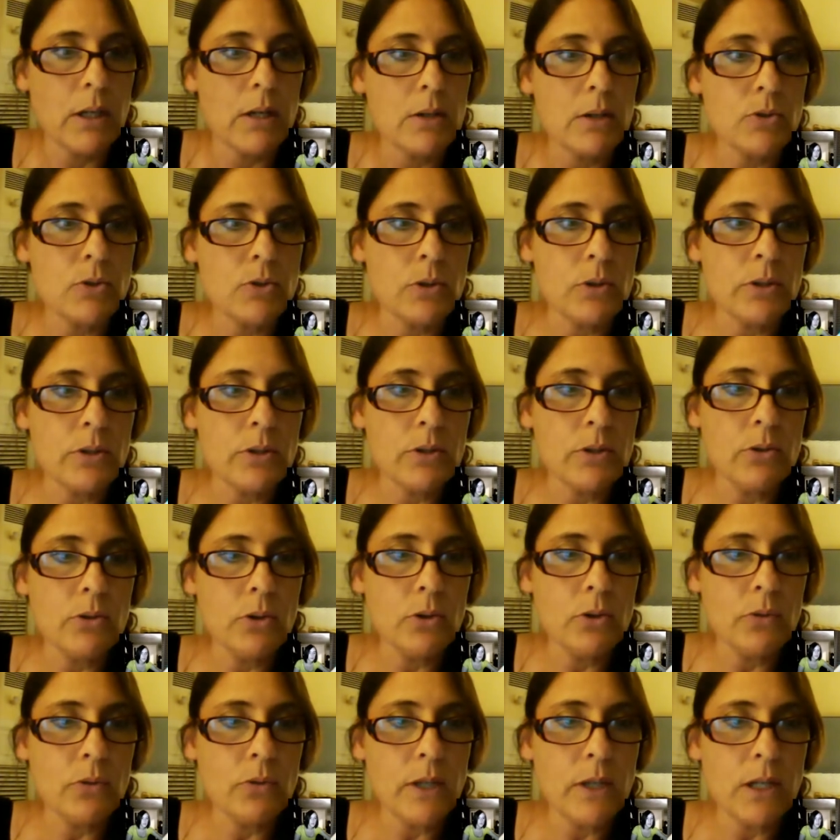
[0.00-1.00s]
During the
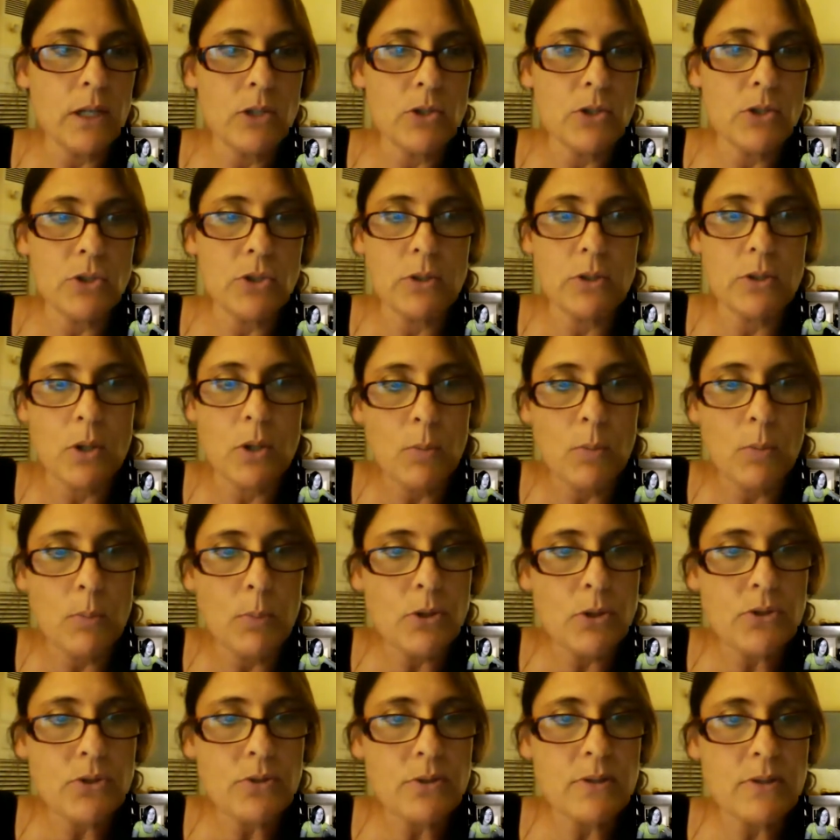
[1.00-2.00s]
notification, no
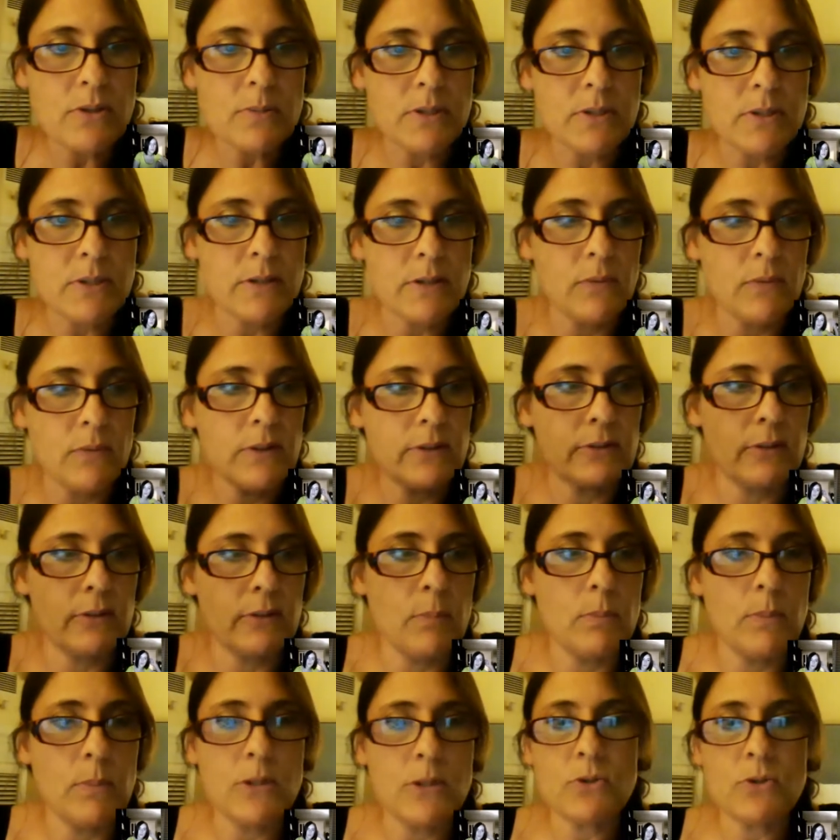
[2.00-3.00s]
personal specifics of
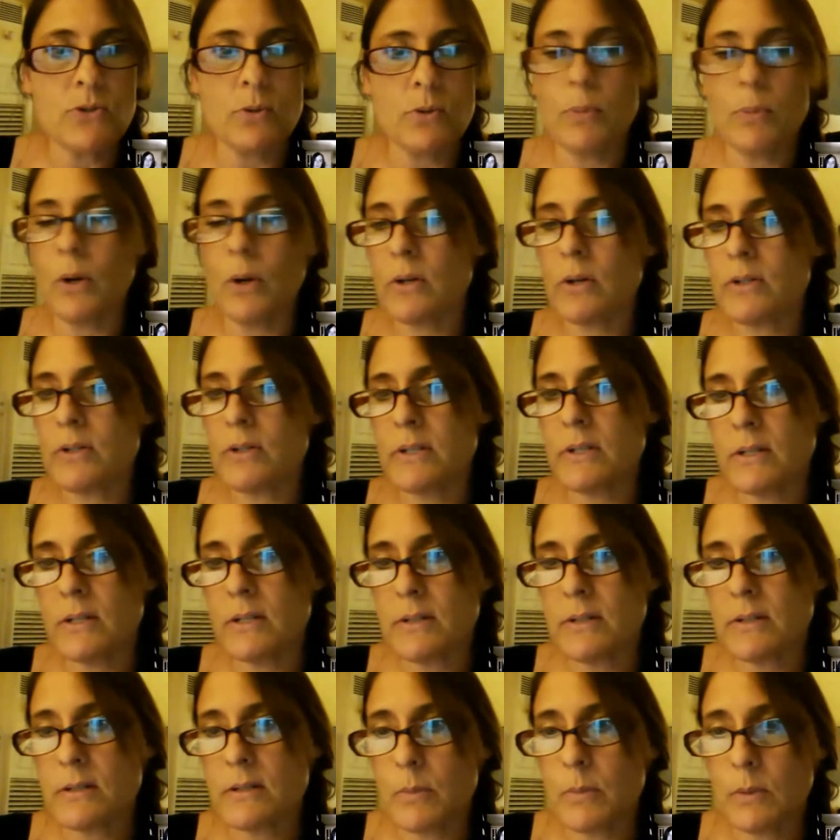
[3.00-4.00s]
Mr. Barnes
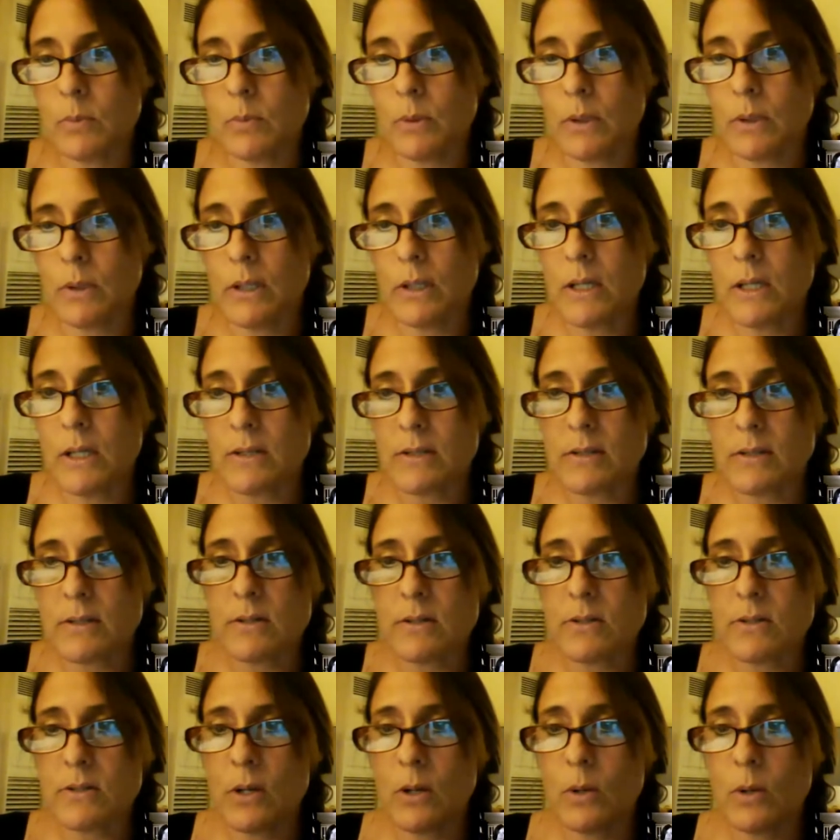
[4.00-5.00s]
needs to be released.
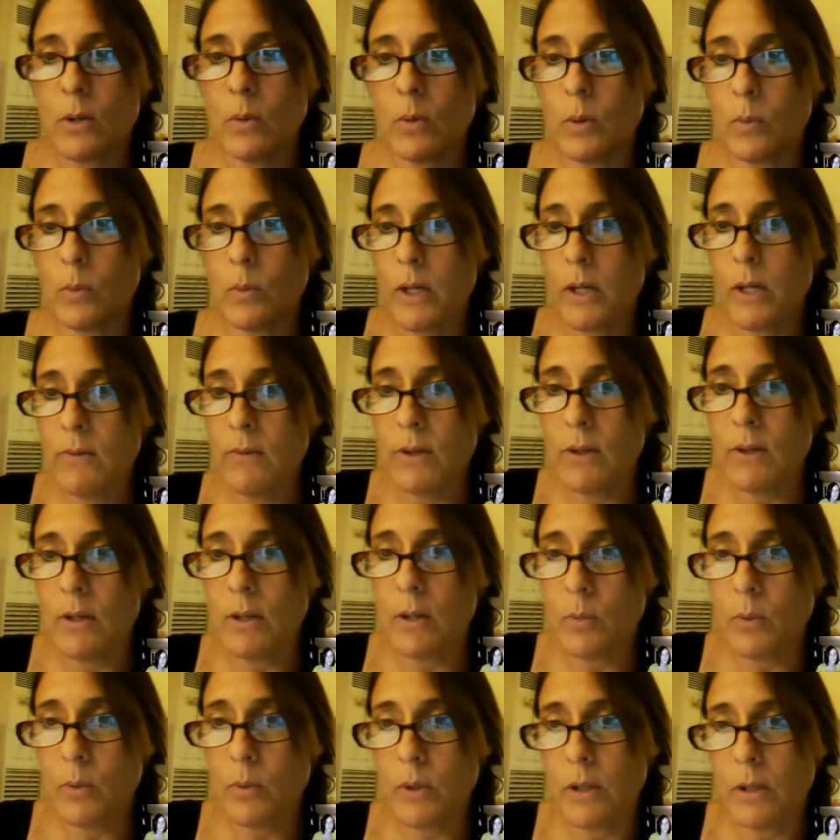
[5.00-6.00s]
So even
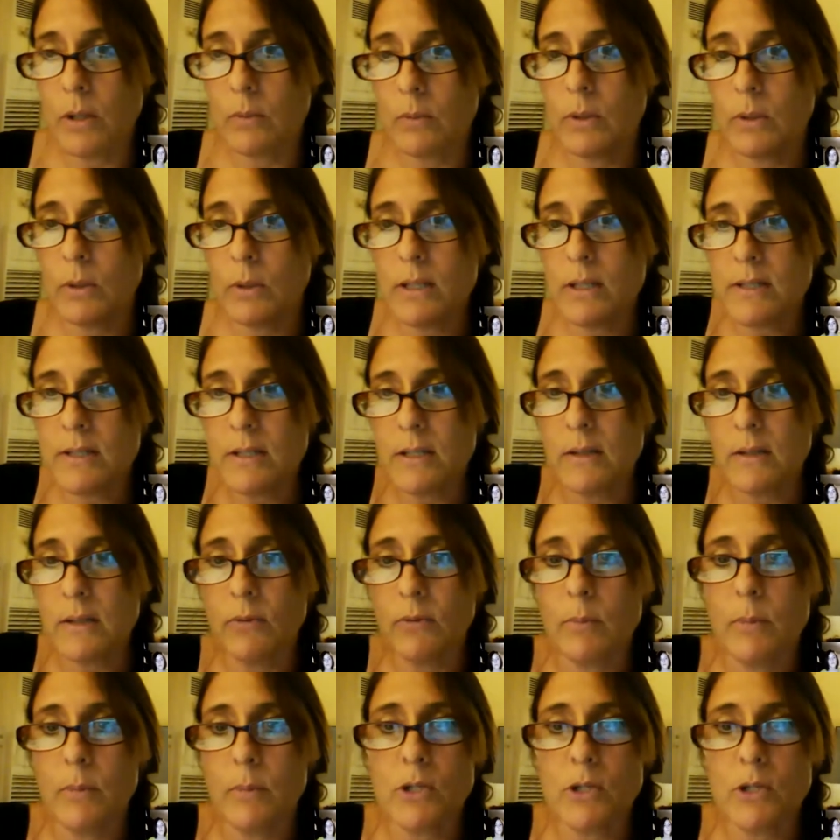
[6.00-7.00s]
though we are releasing
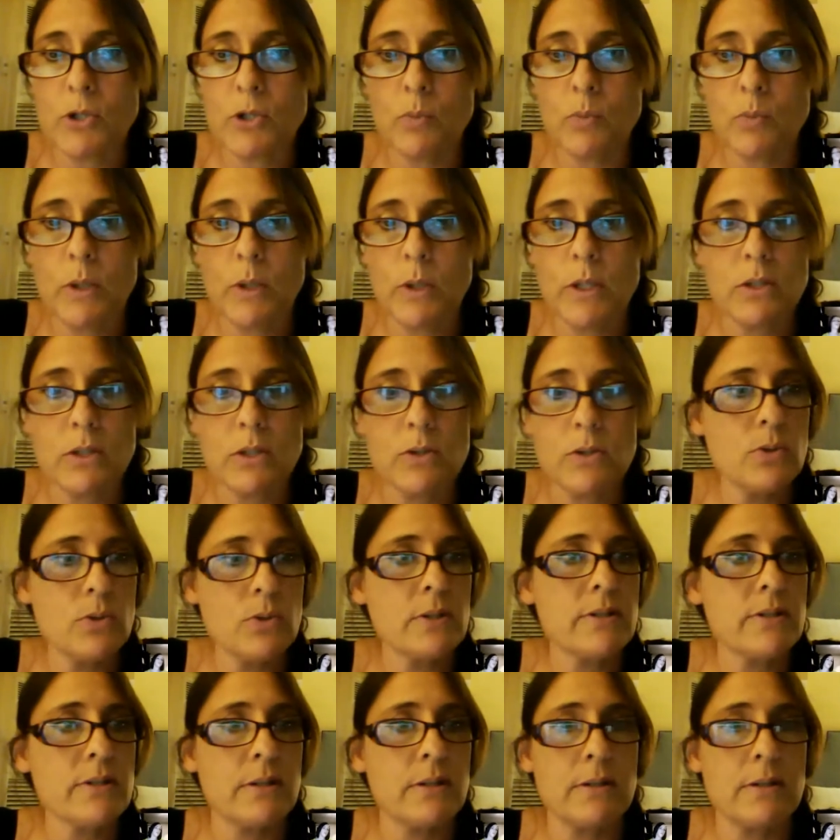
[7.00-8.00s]
information, we can do
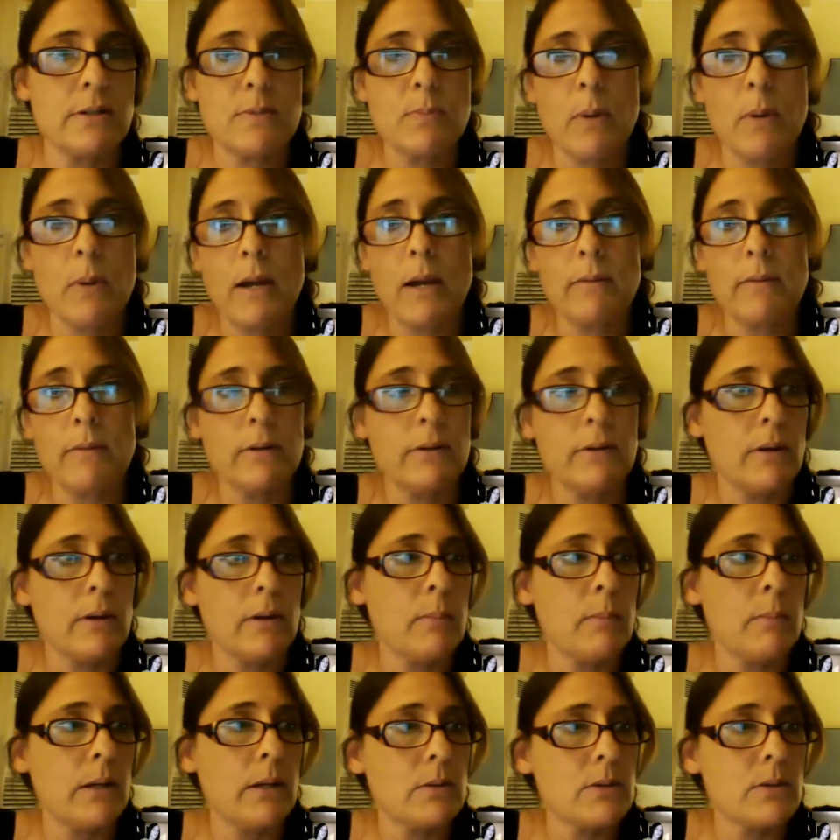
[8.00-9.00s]
this in as private a
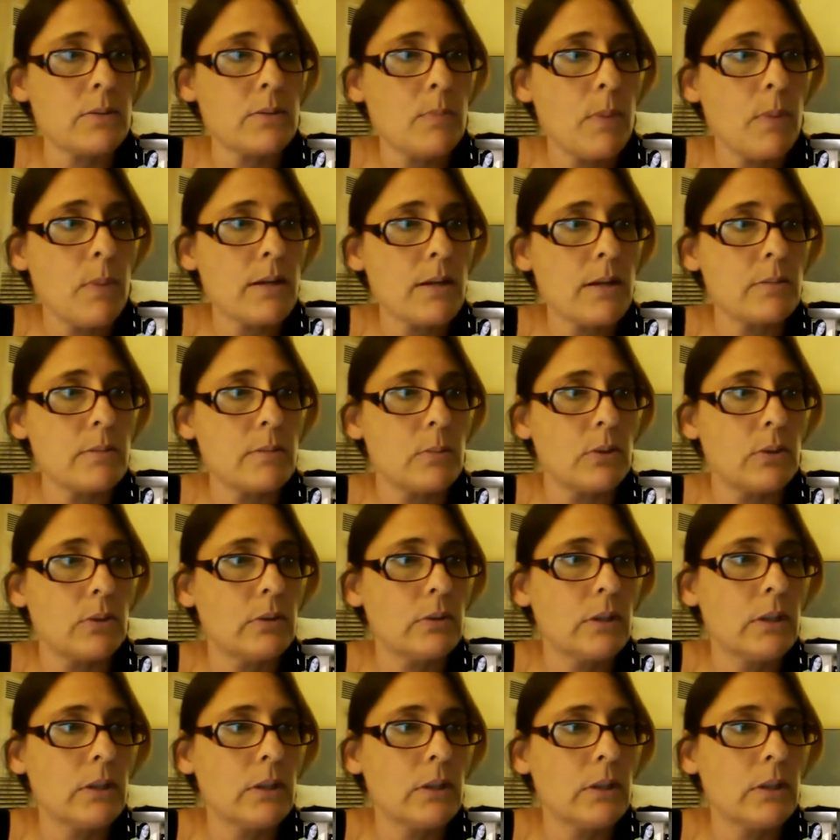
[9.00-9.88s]
manner as possible.